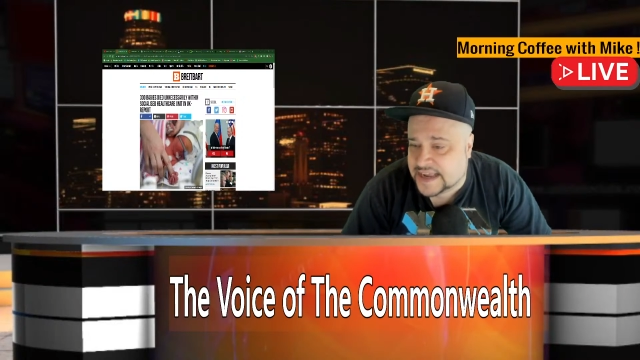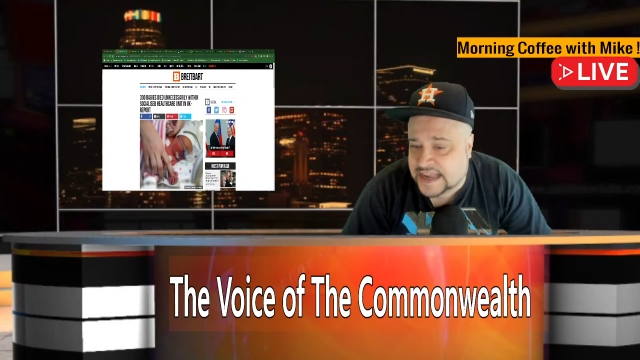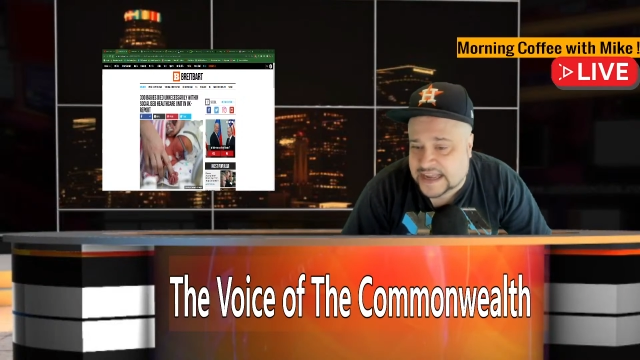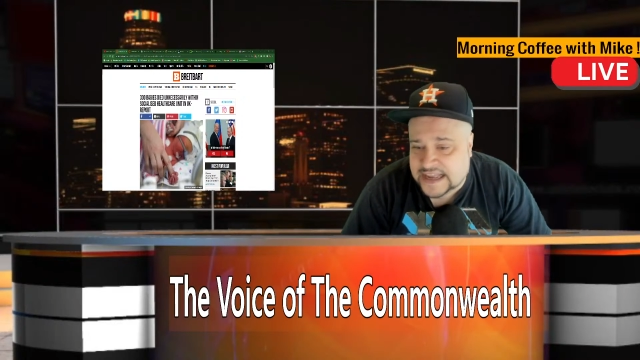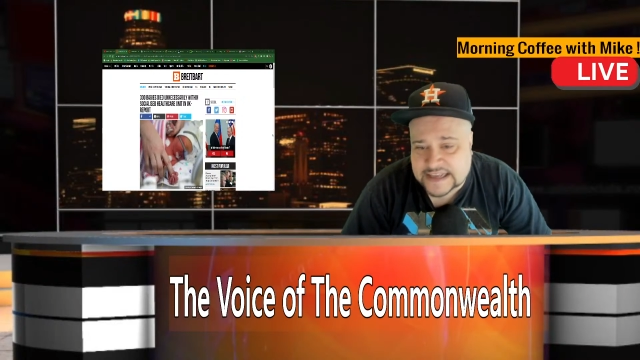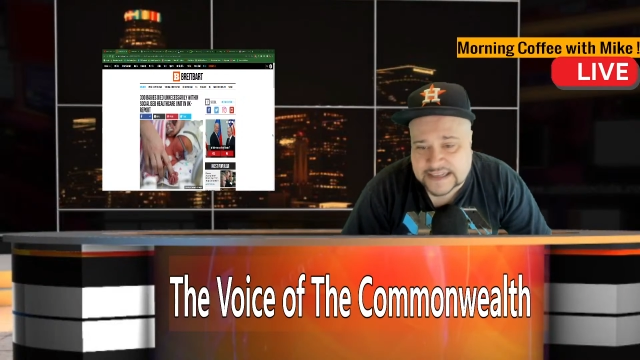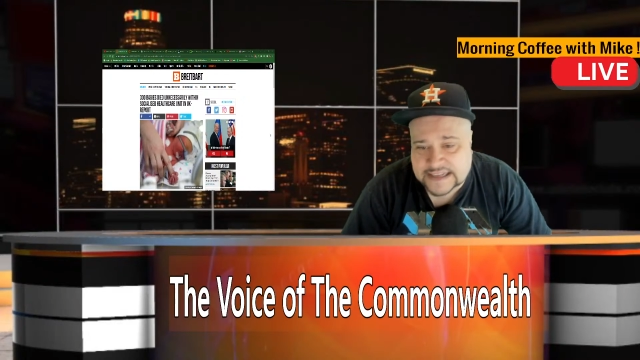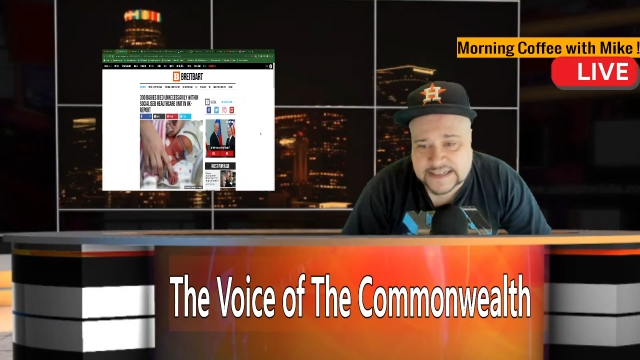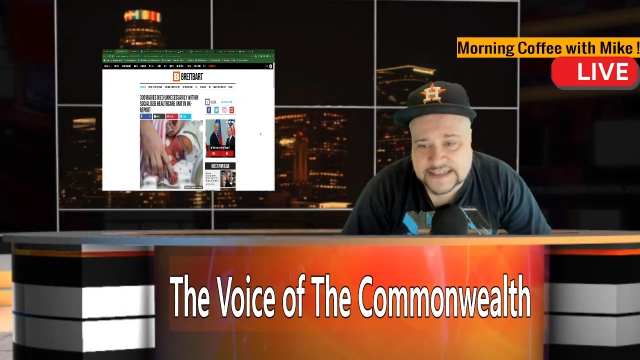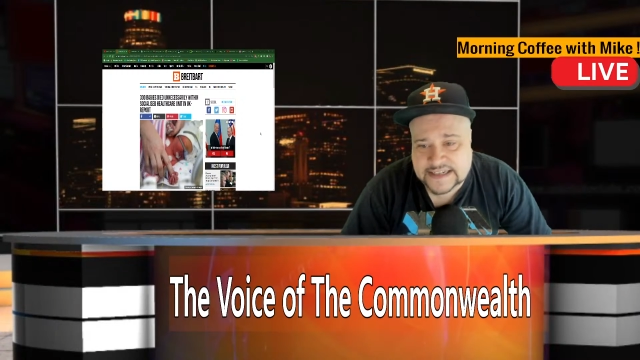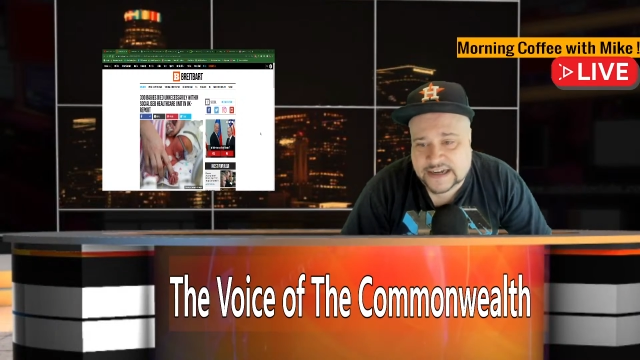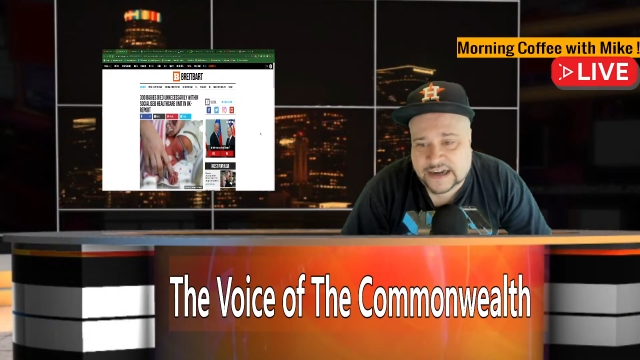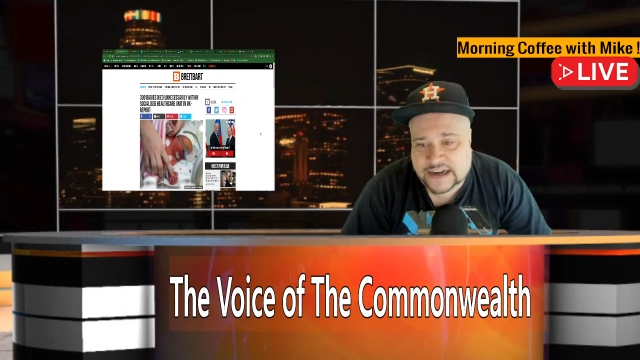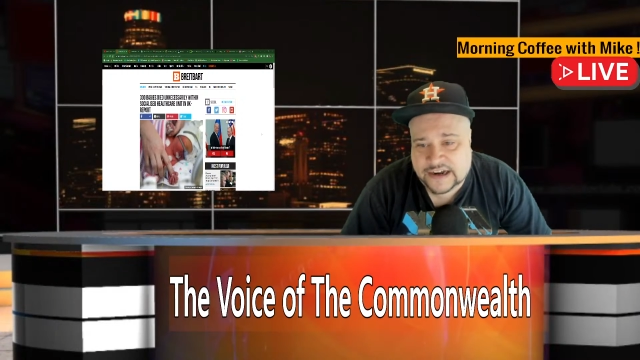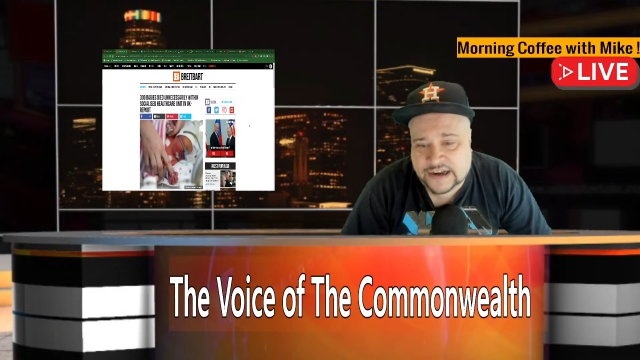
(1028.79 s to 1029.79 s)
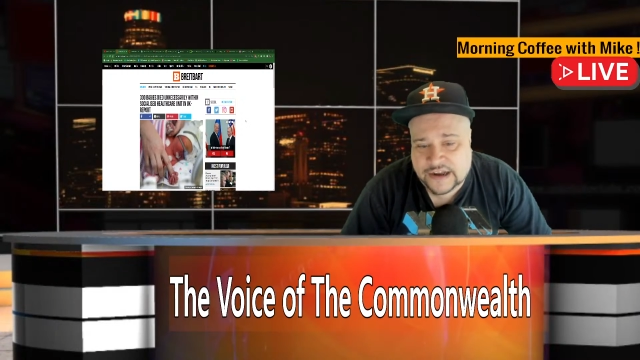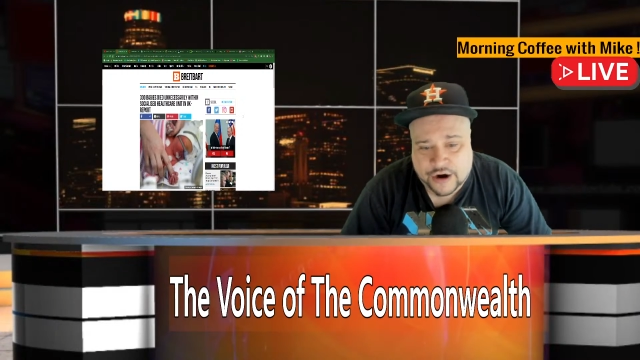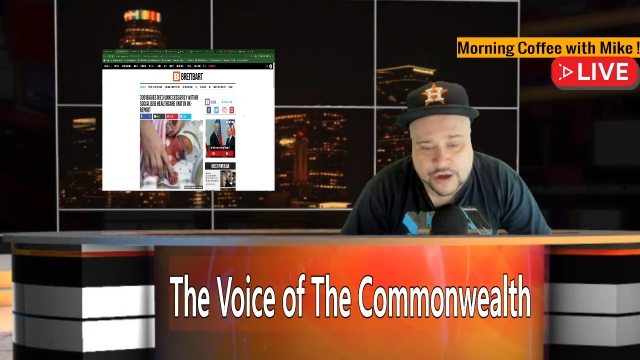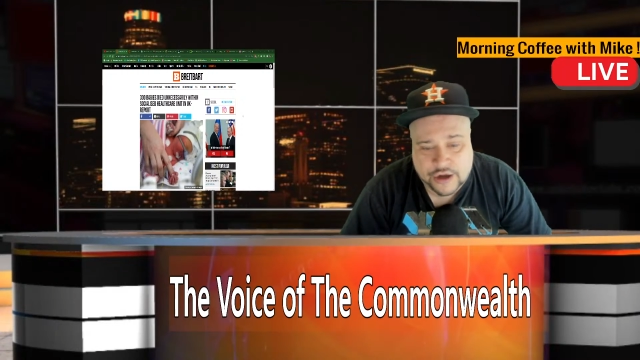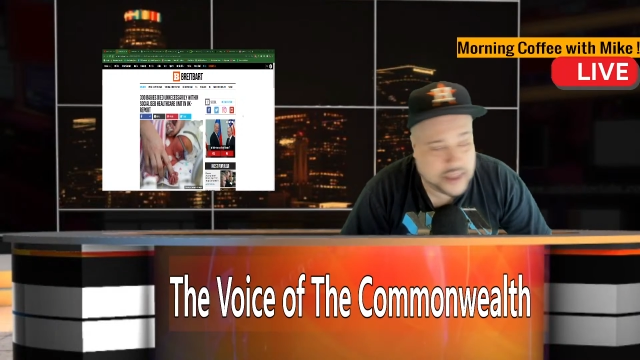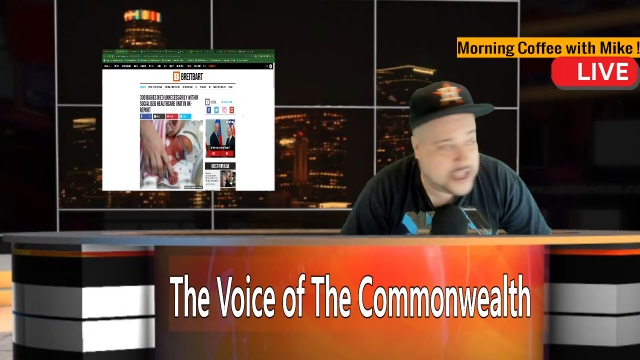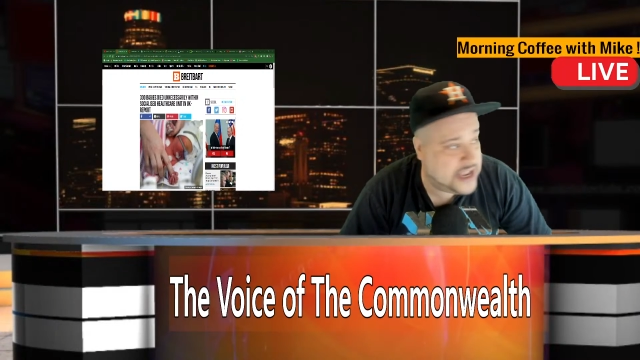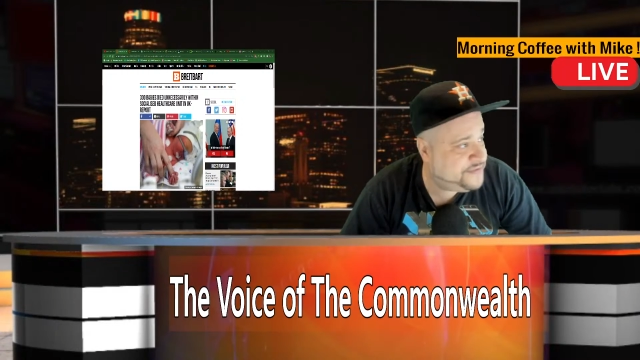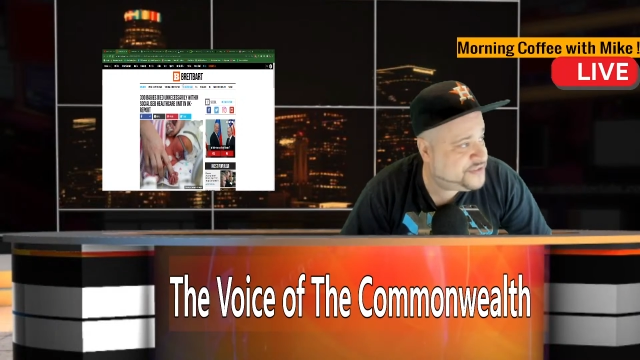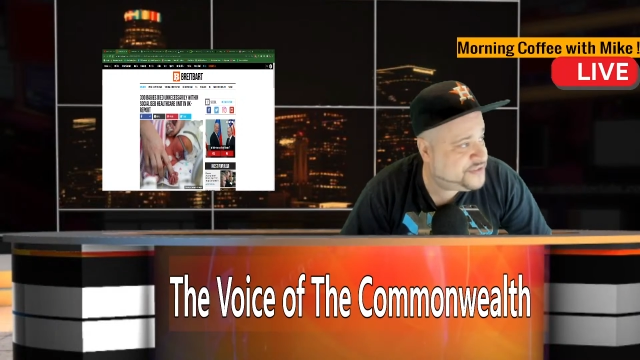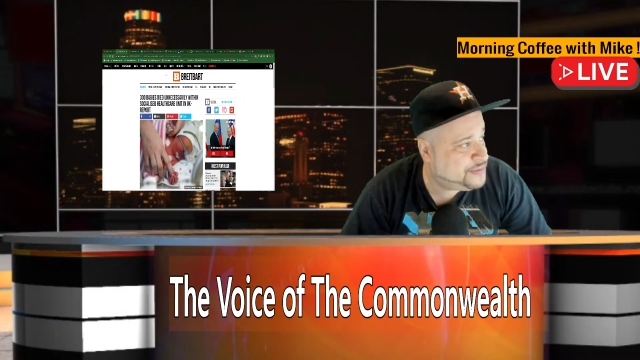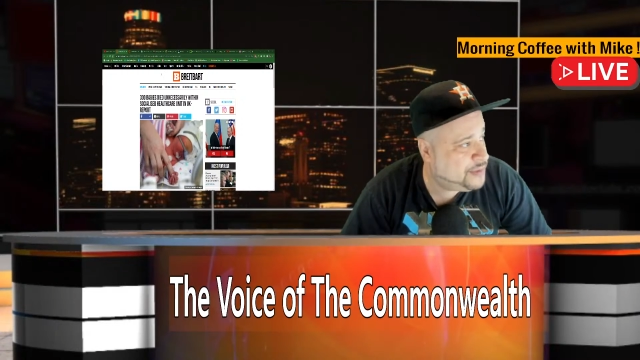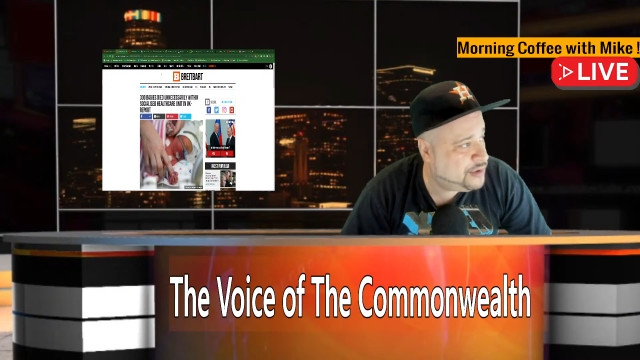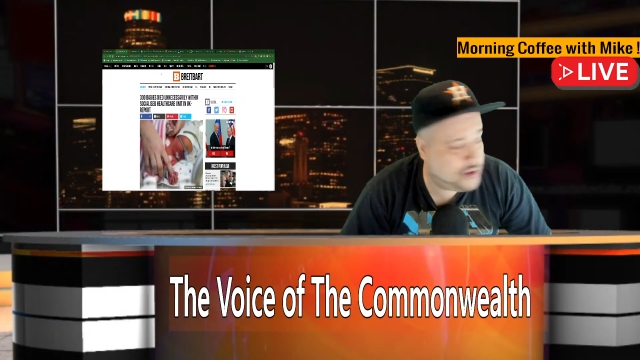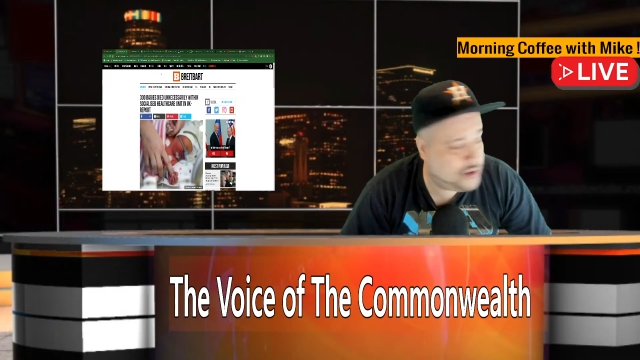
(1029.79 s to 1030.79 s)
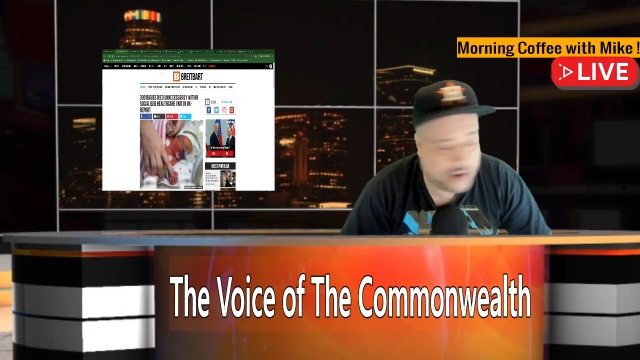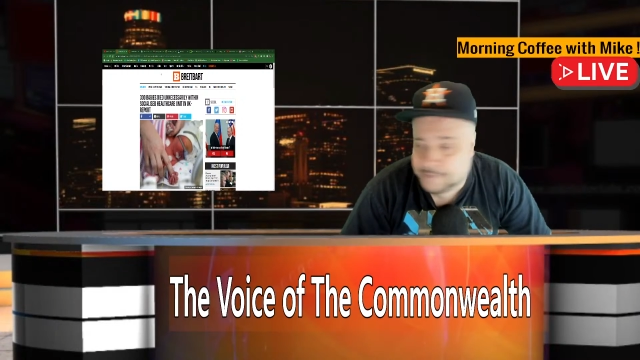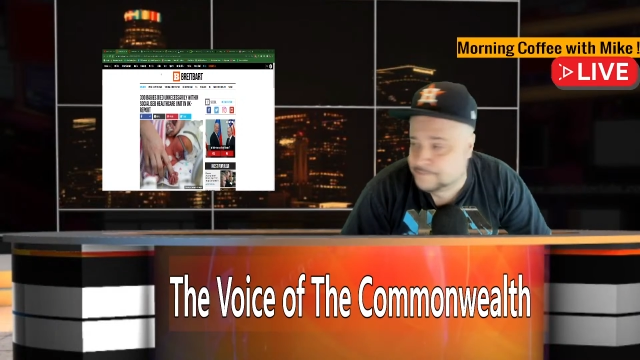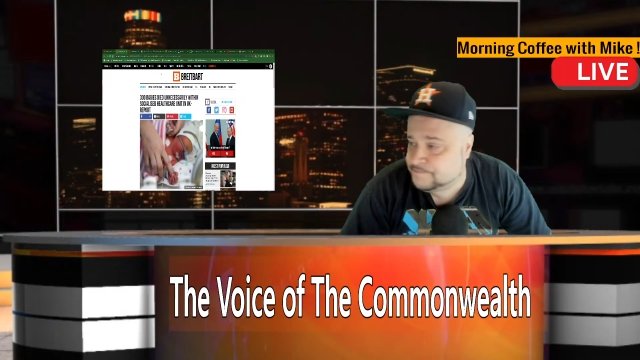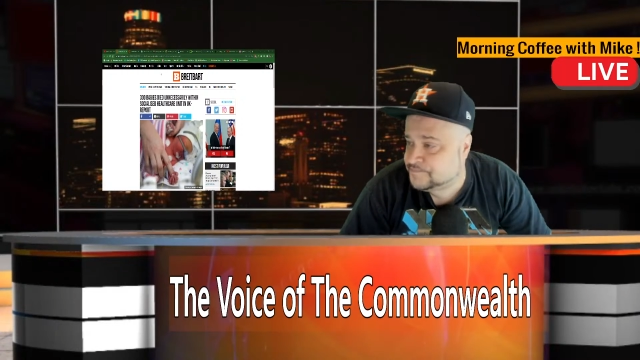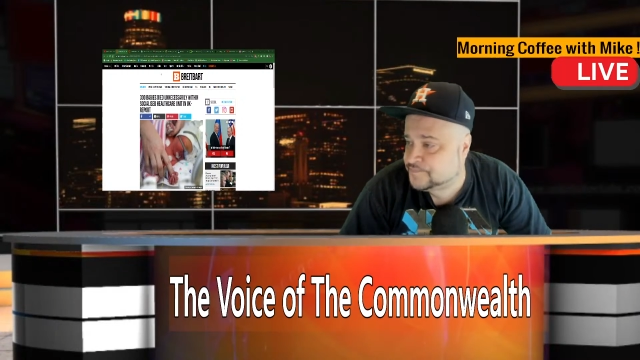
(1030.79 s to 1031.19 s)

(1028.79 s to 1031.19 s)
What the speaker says: our lives more